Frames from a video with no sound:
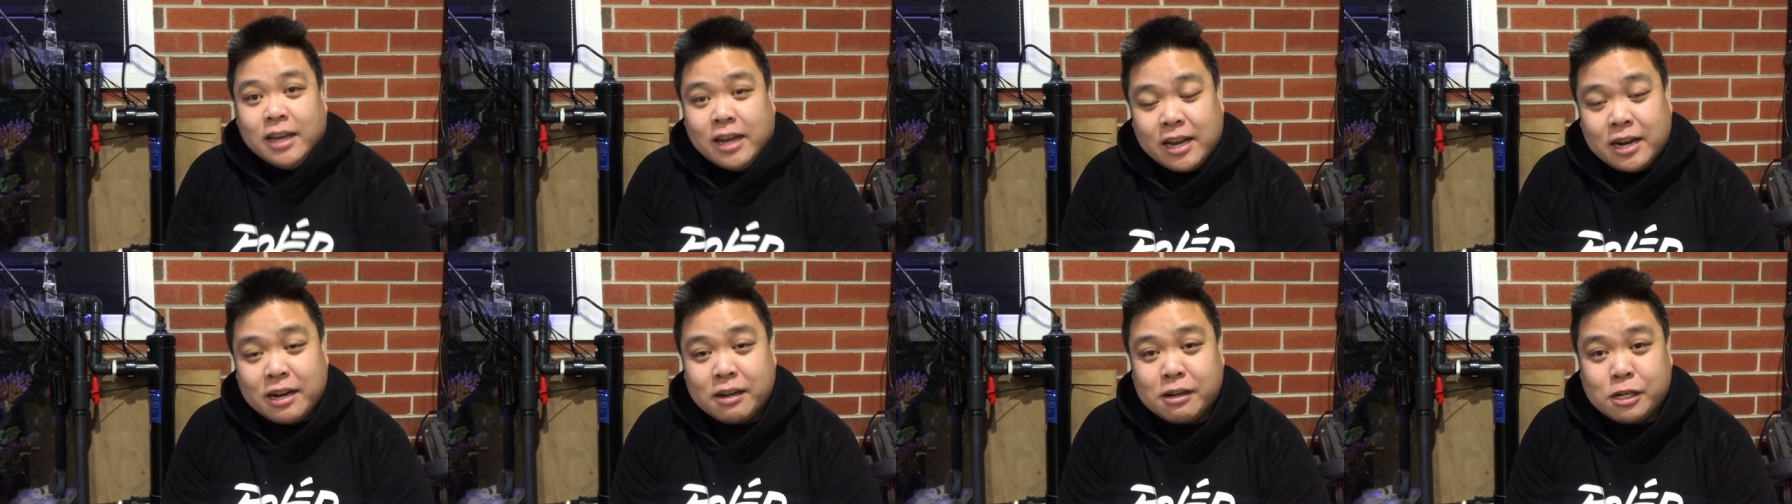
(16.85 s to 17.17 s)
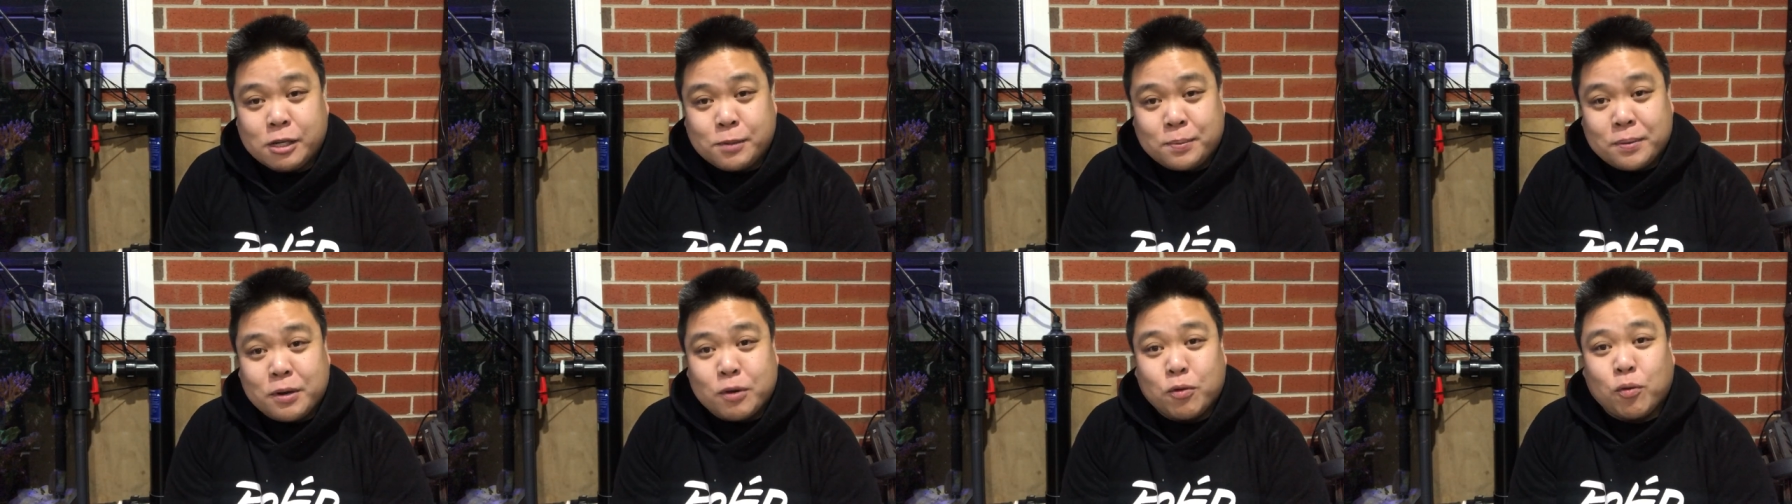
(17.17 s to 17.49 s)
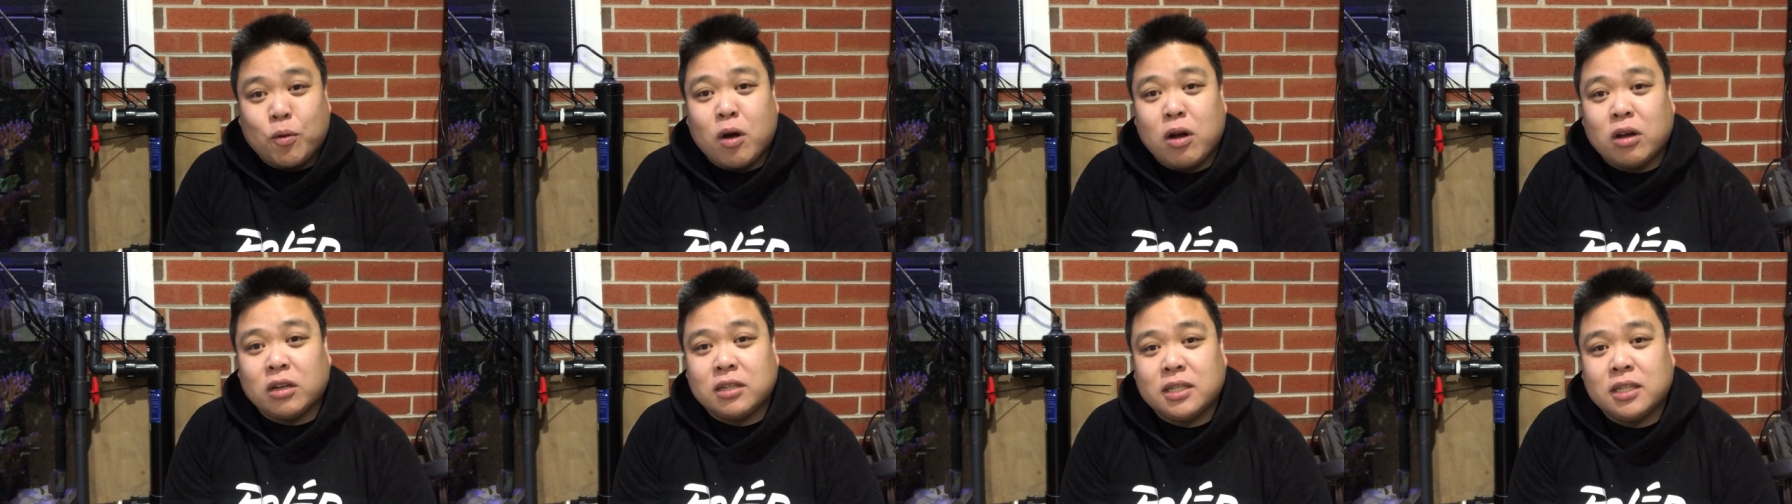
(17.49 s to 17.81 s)
I know it's been a
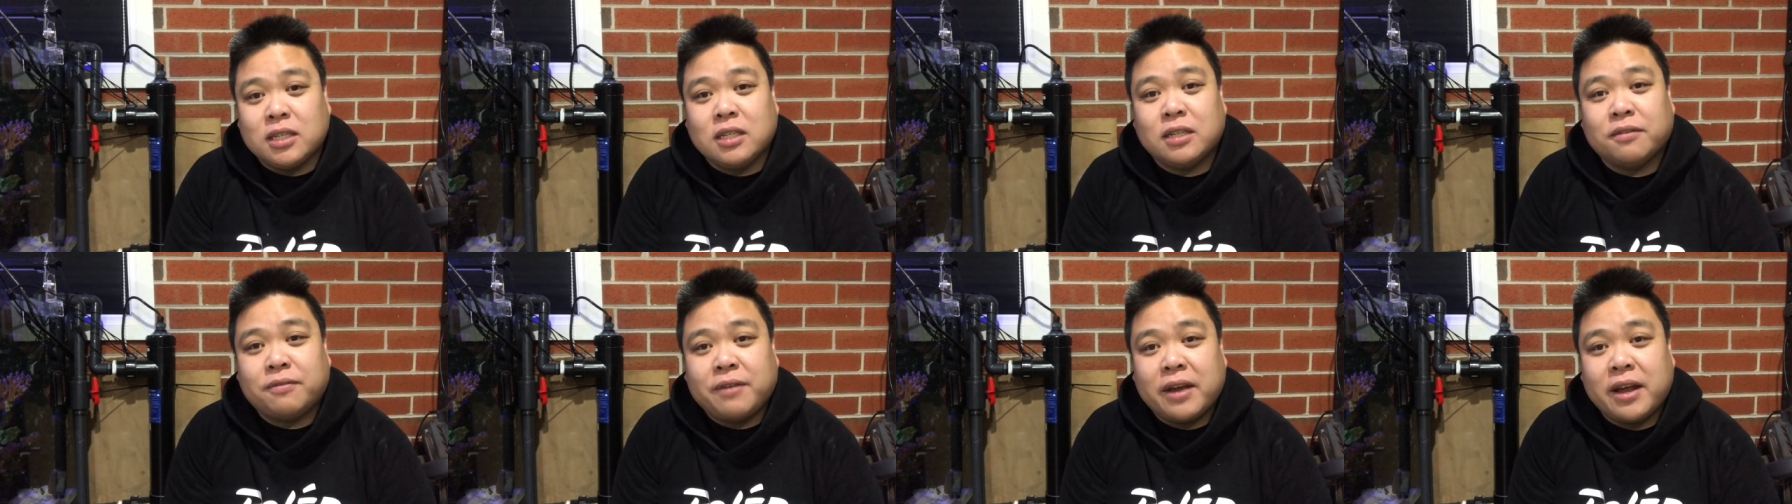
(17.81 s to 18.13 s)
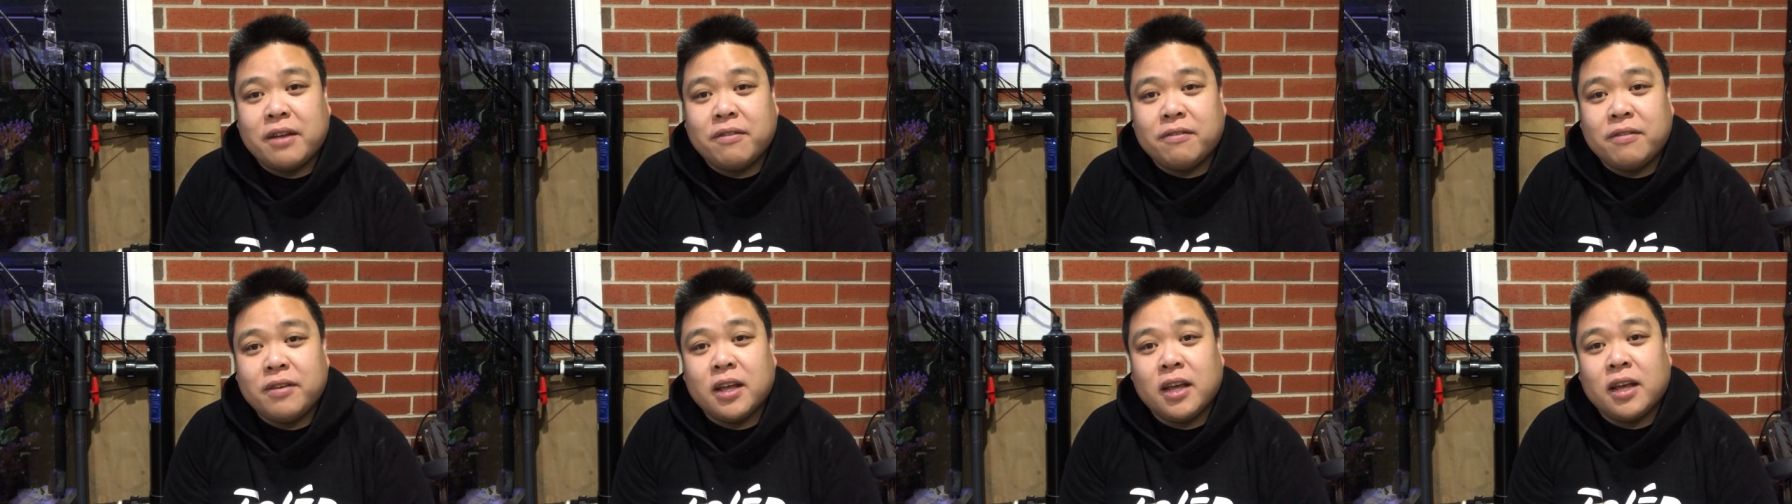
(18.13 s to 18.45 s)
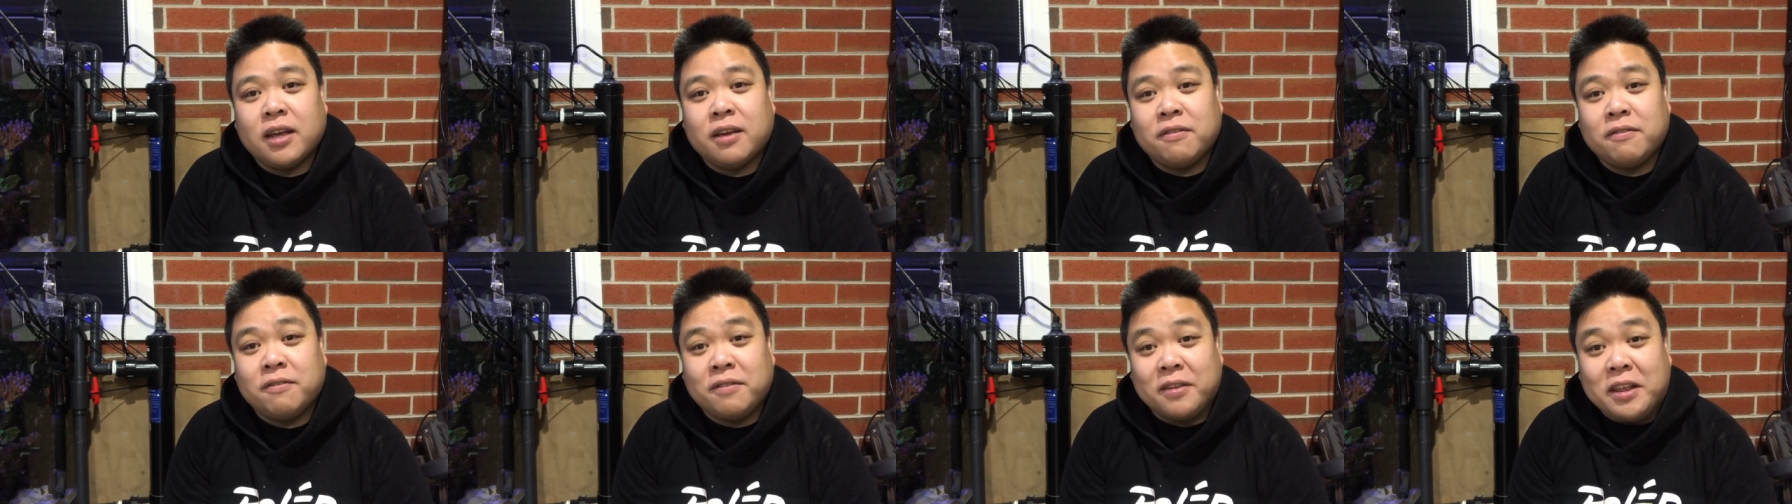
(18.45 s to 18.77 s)
while since I've had a
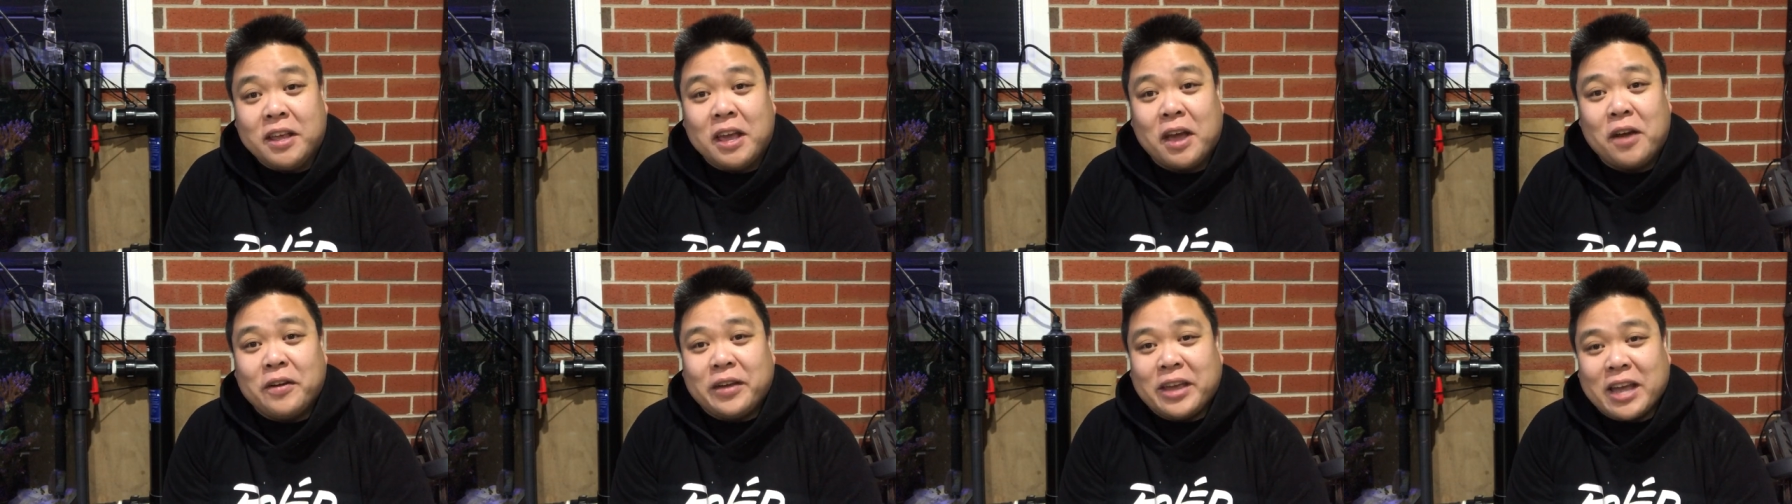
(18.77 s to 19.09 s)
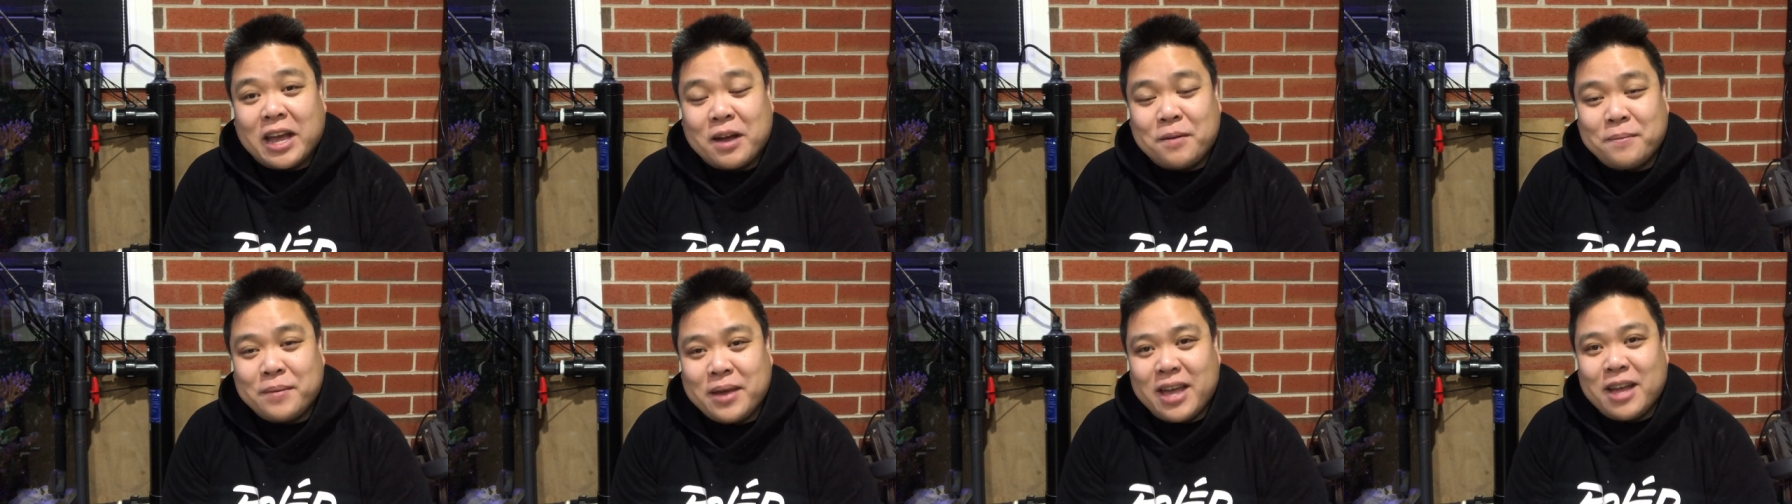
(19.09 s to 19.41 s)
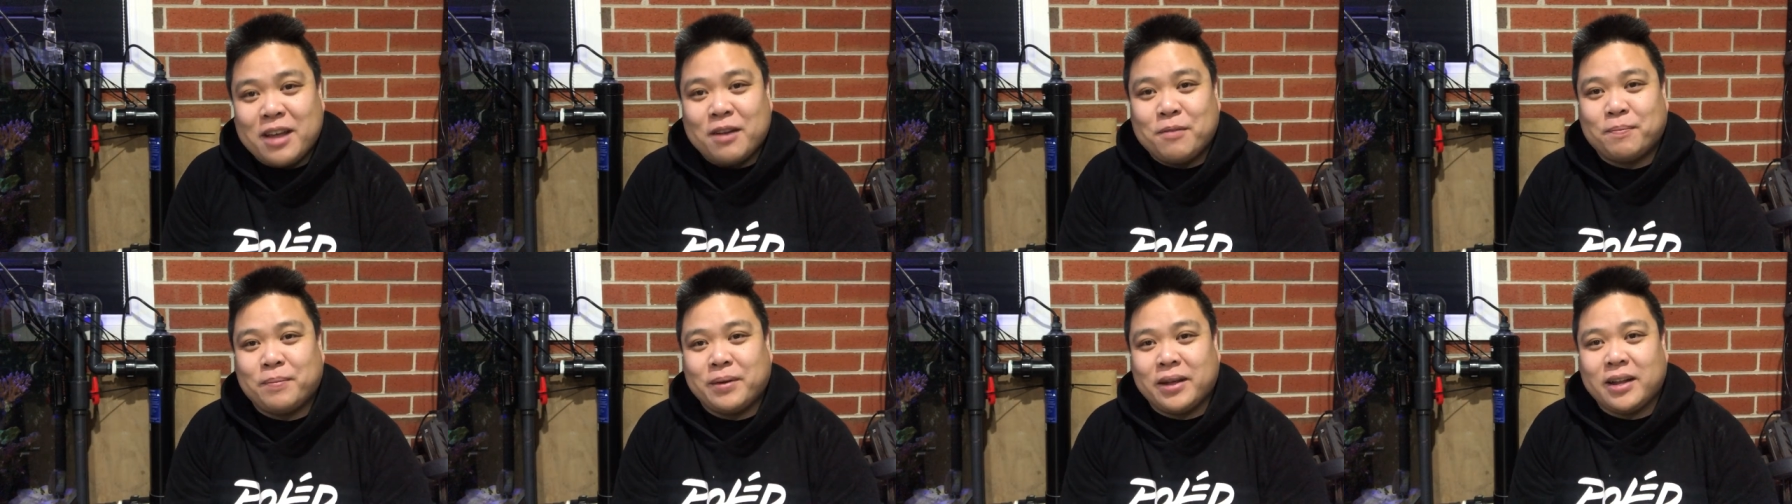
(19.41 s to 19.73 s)
video come out,